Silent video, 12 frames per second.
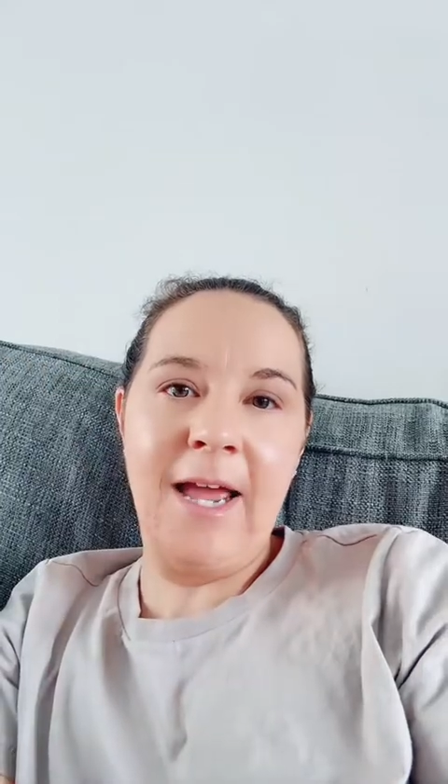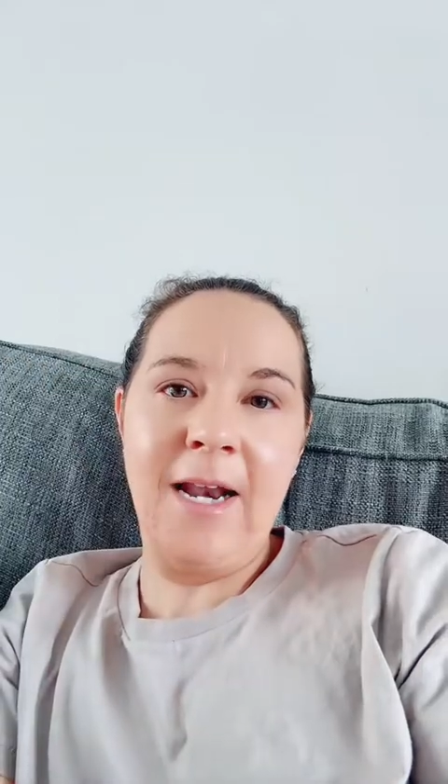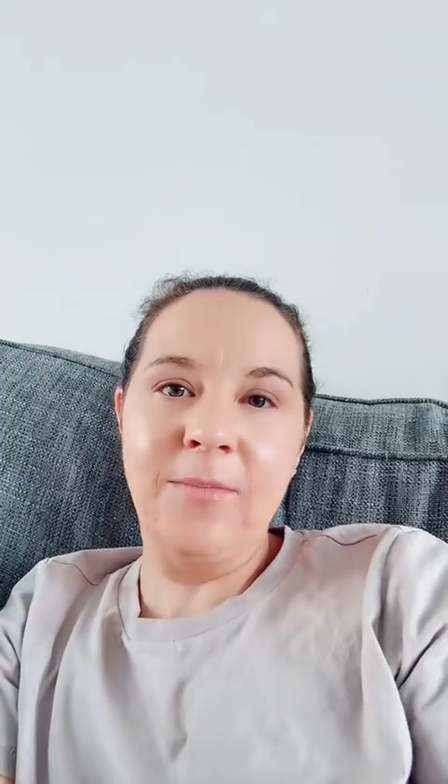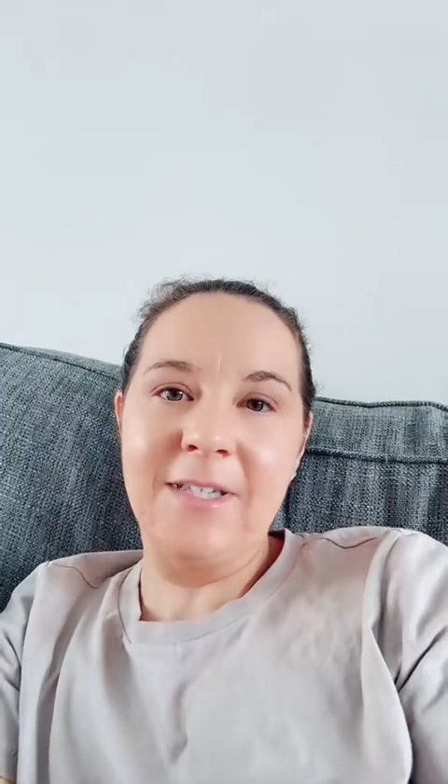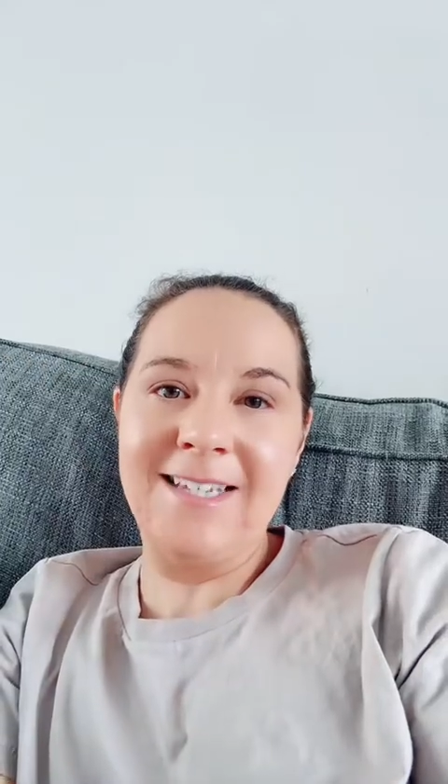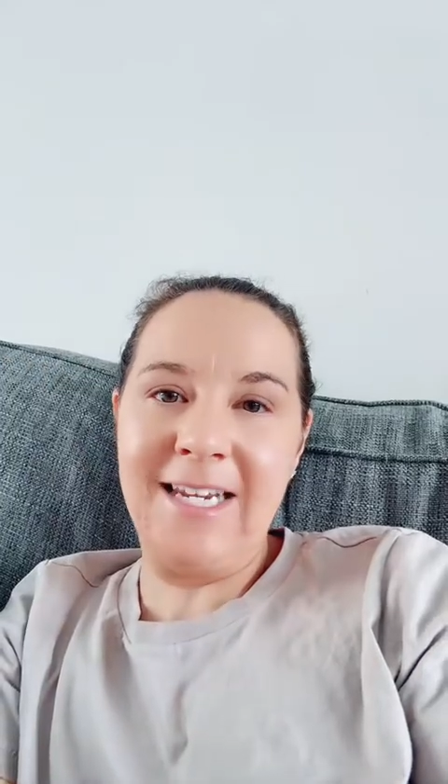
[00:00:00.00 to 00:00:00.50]

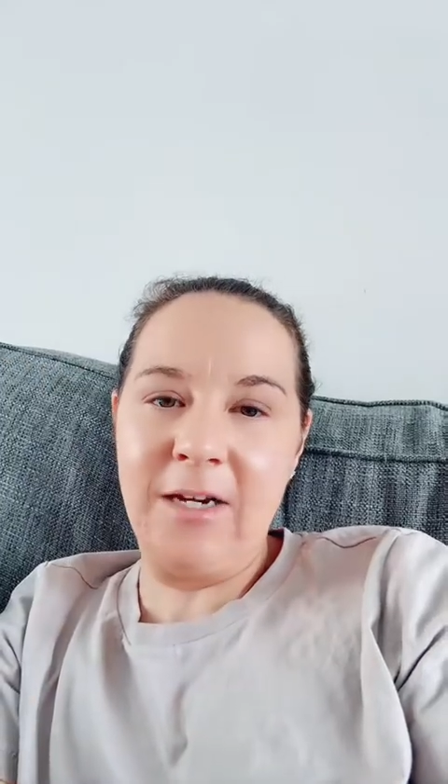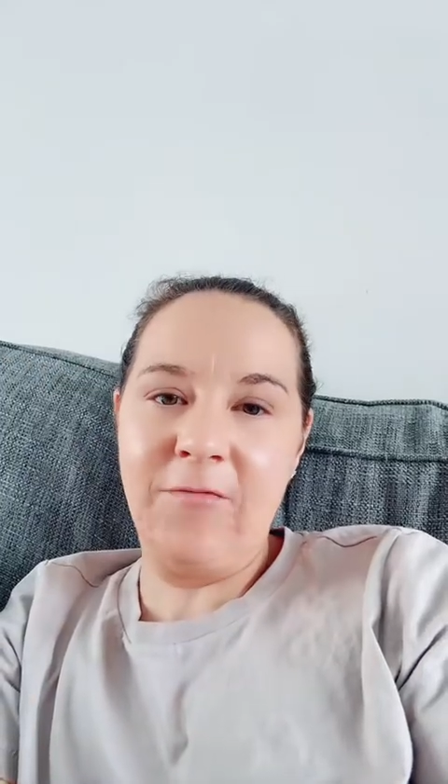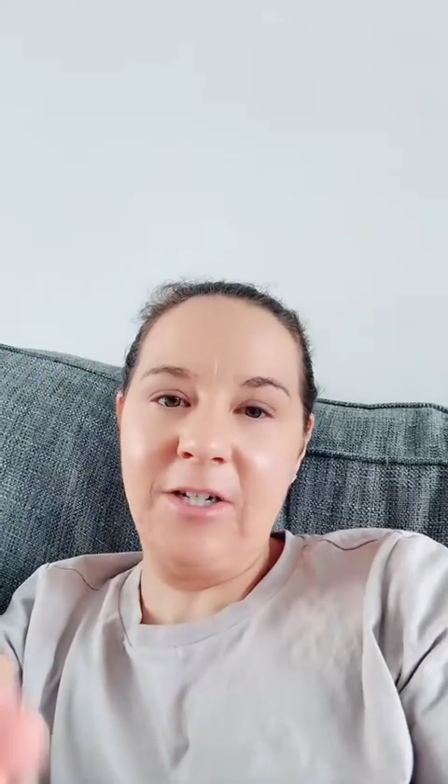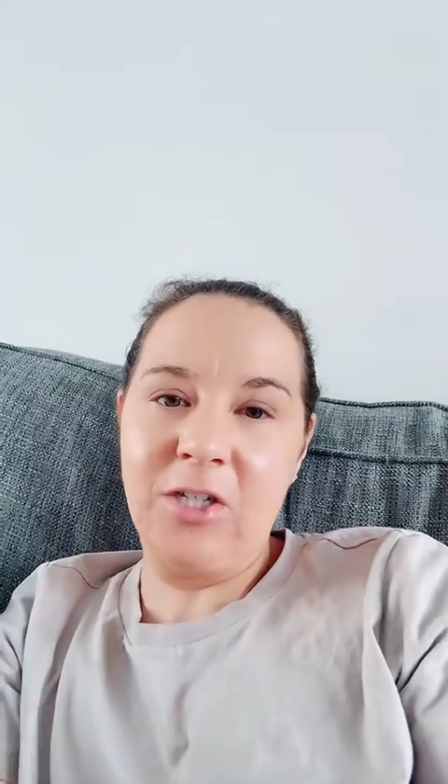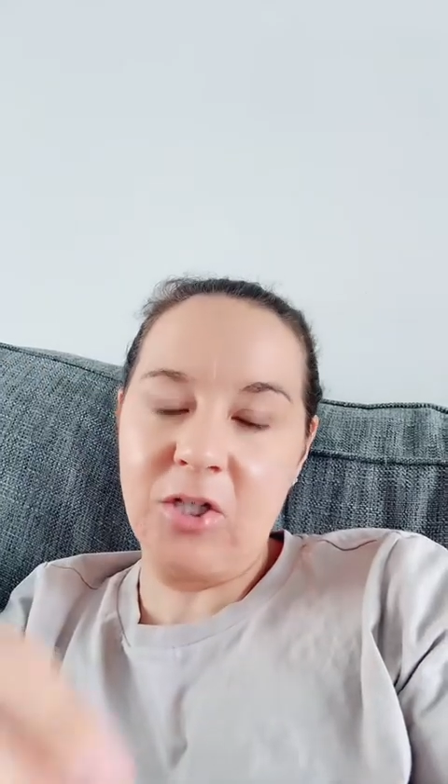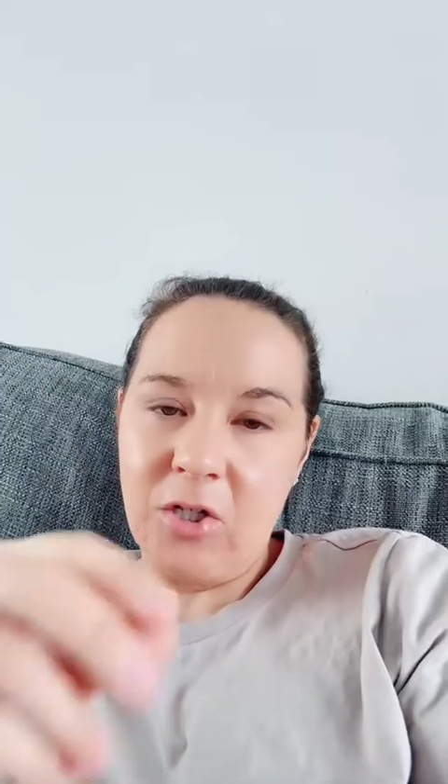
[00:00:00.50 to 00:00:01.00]
NMC
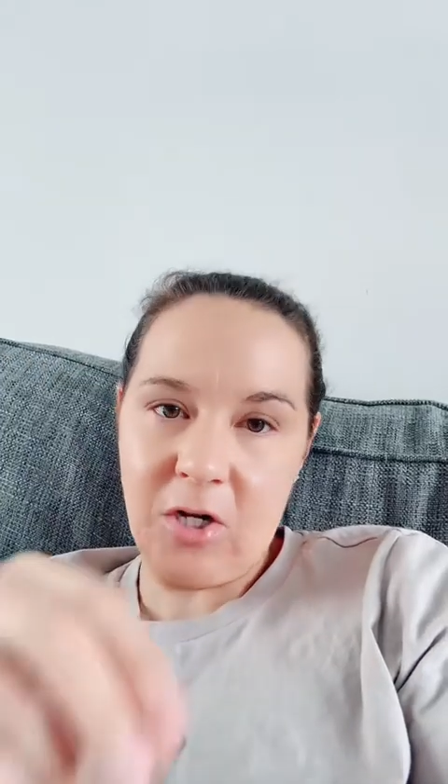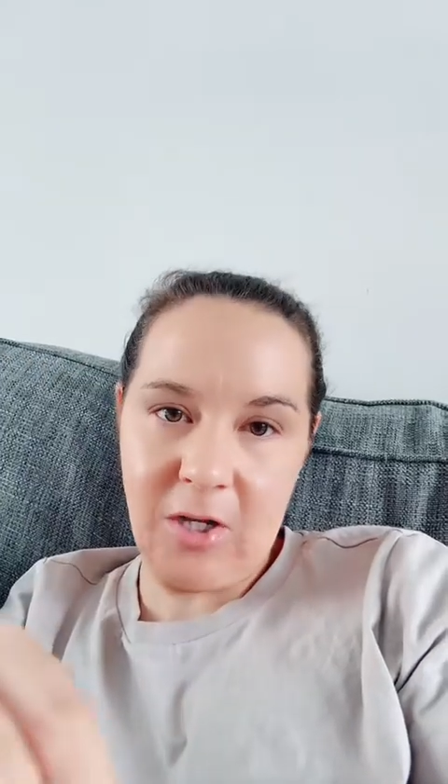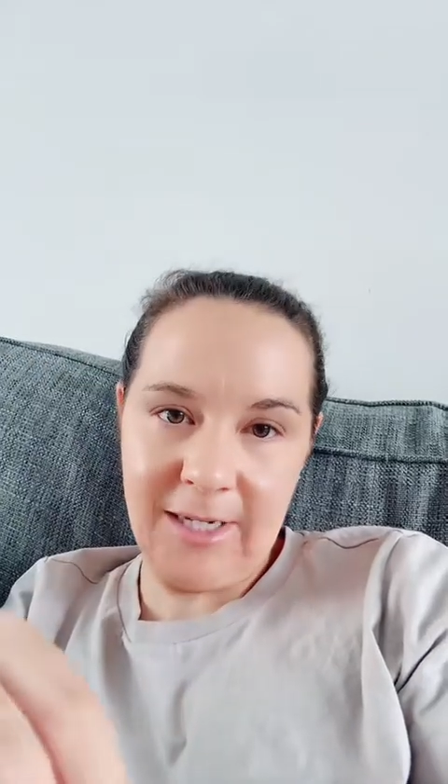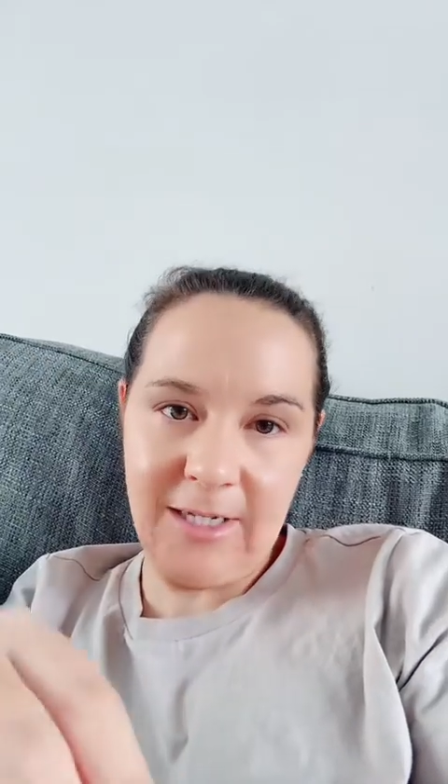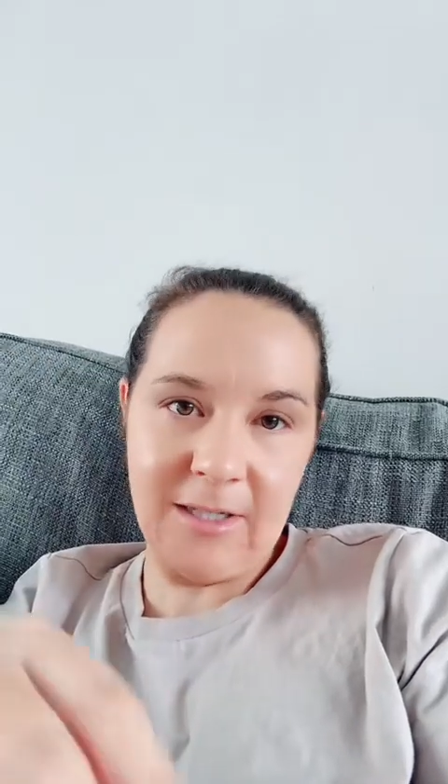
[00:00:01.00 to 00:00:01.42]
registered colleague.